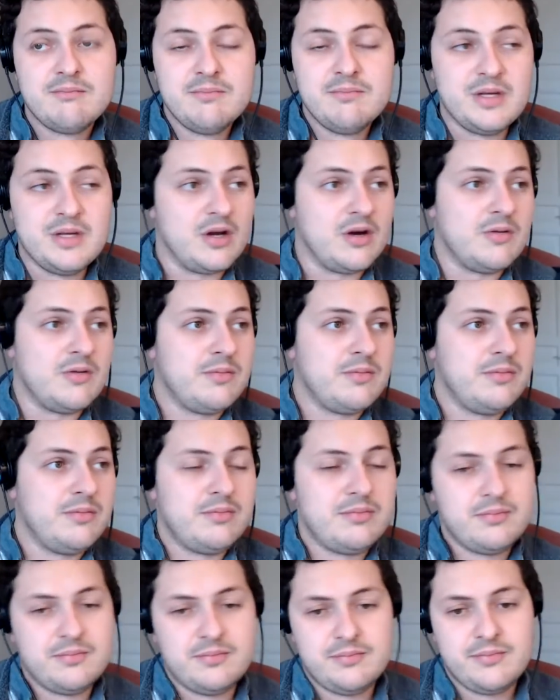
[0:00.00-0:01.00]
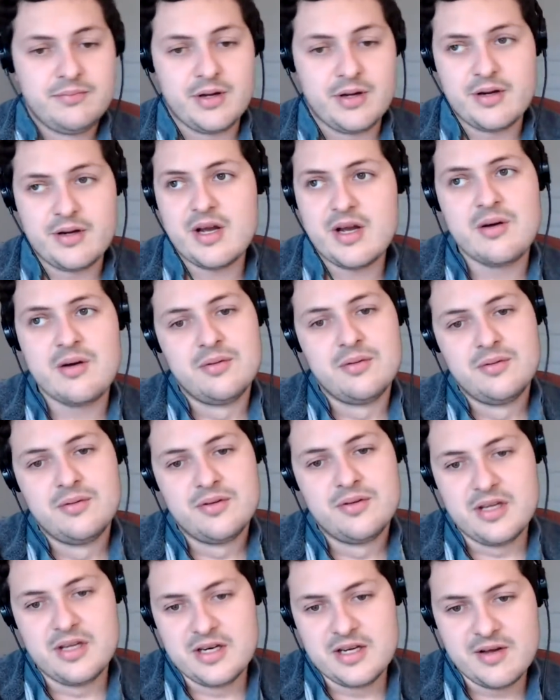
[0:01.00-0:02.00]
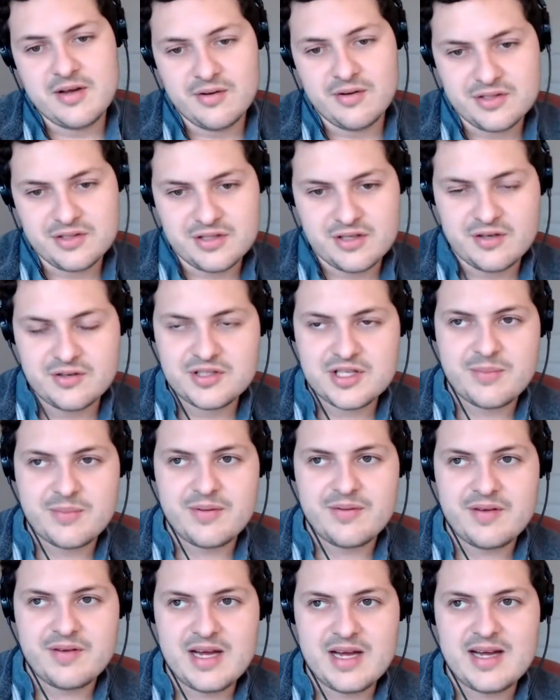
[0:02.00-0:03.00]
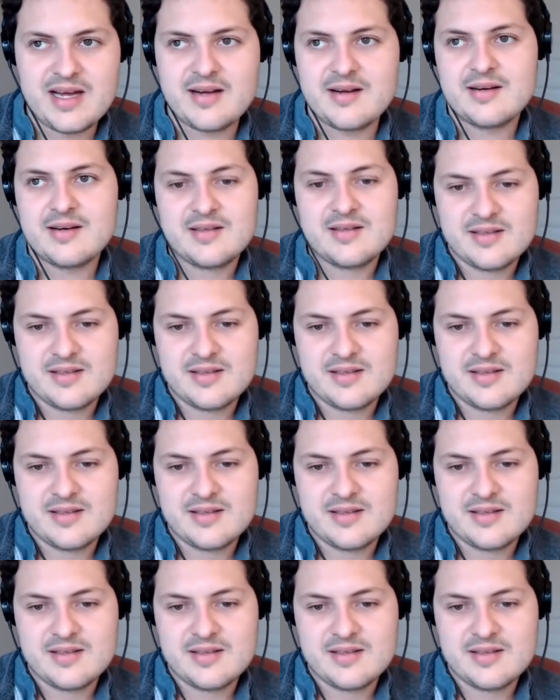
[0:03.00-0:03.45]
You know, there you go. Then it goes up even higher.